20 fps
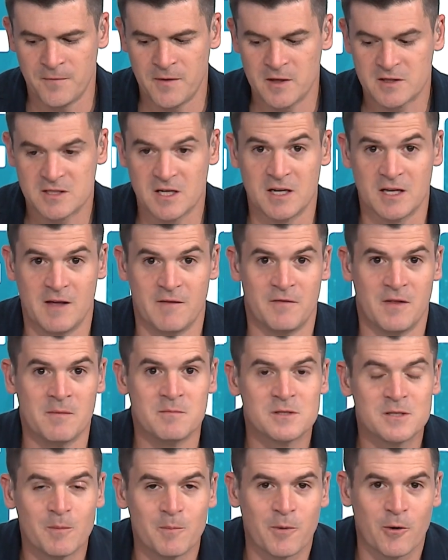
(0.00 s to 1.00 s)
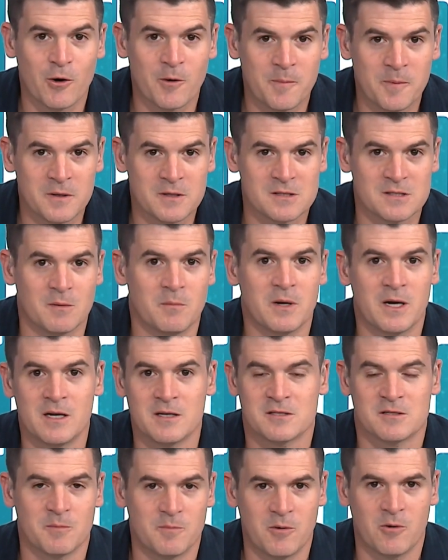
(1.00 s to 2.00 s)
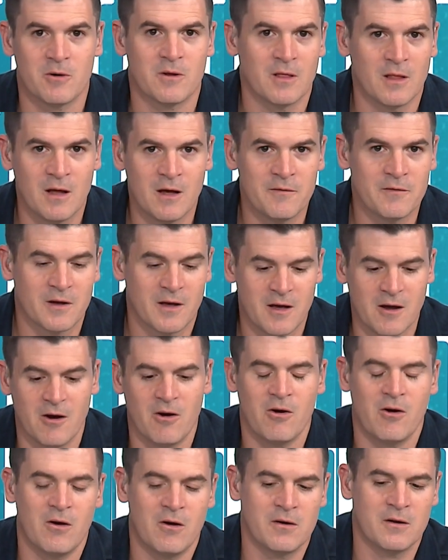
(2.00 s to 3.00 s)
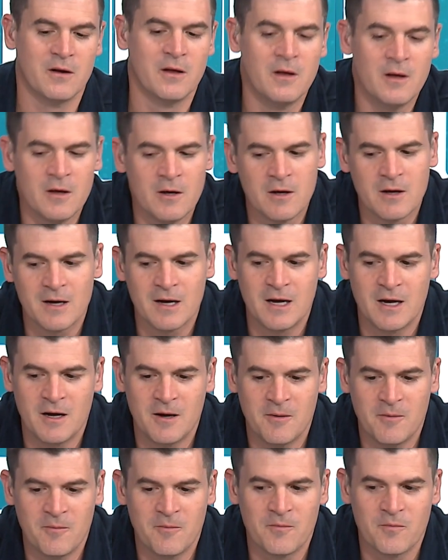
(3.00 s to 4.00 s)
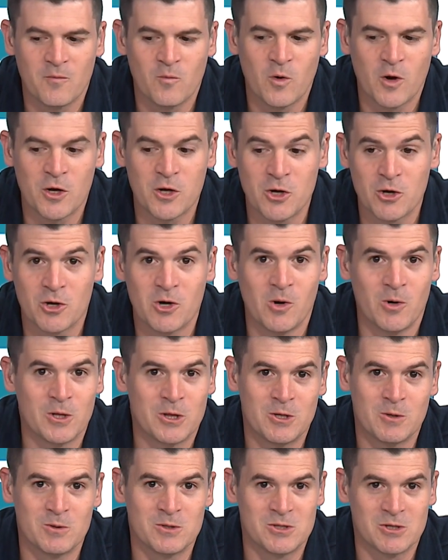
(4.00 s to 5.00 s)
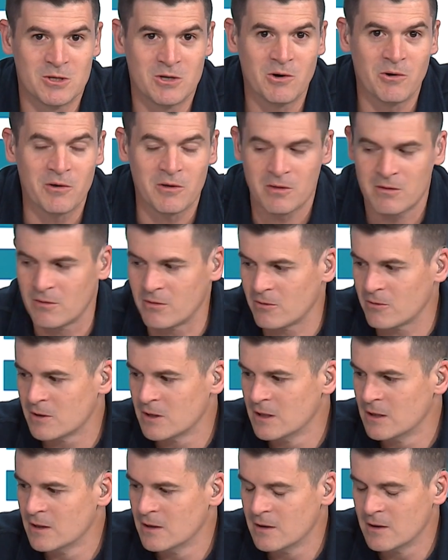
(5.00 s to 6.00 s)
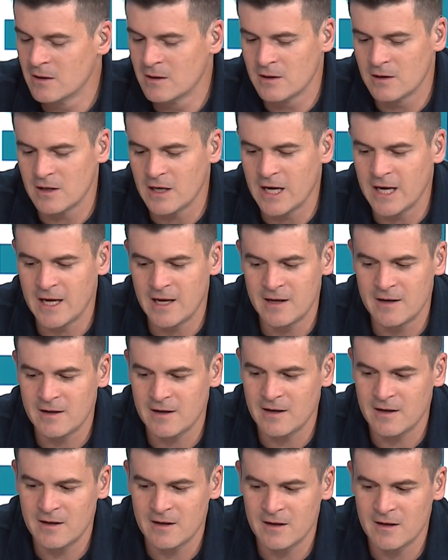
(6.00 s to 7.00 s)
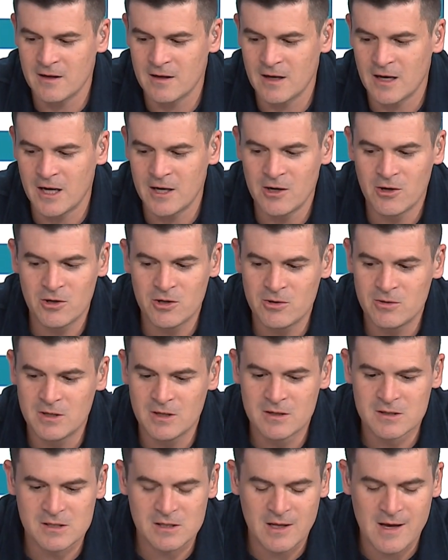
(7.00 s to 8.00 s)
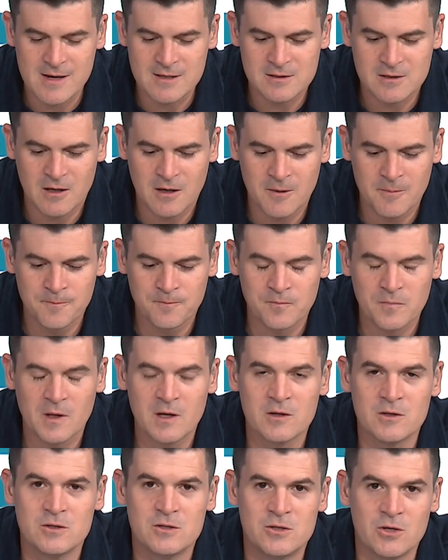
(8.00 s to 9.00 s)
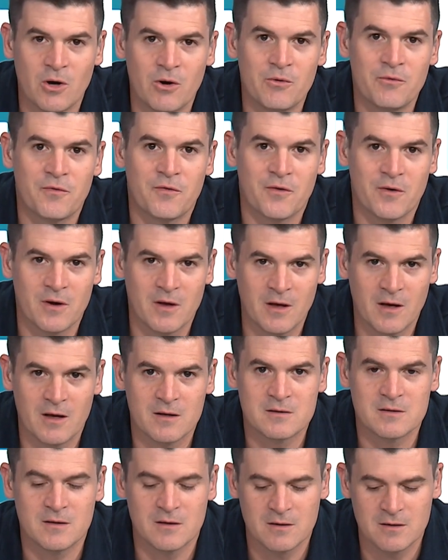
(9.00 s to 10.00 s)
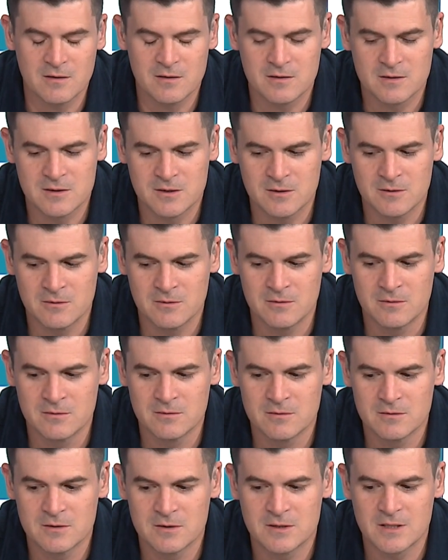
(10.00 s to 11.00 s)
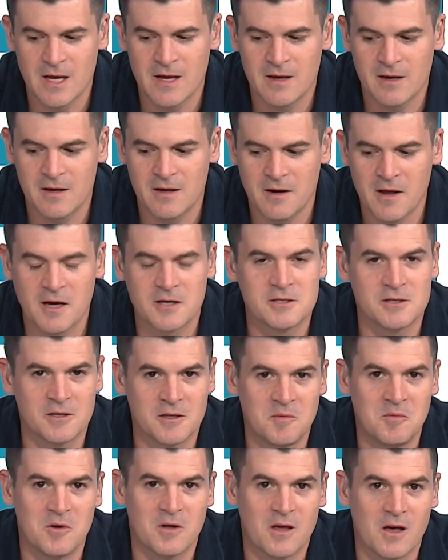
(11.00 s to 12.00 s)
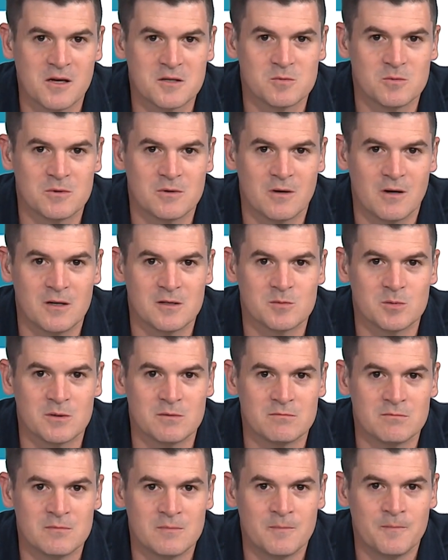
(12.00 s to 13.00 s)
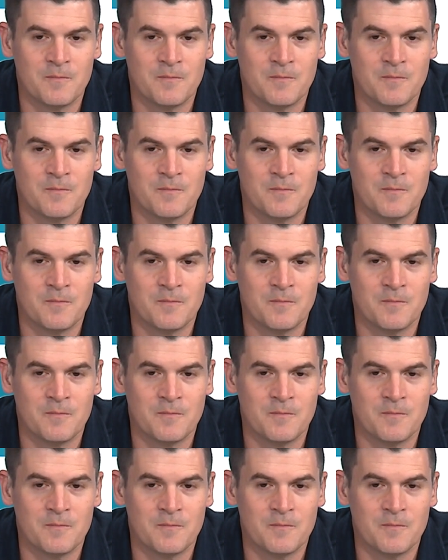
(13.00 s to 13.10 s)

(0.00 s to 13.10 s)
that's going to give them some purpose, somebody to support and love and care on um, while you're going through what you're going through. And I know you did this last time. Don't forget to to stay in connection and communication with your husband.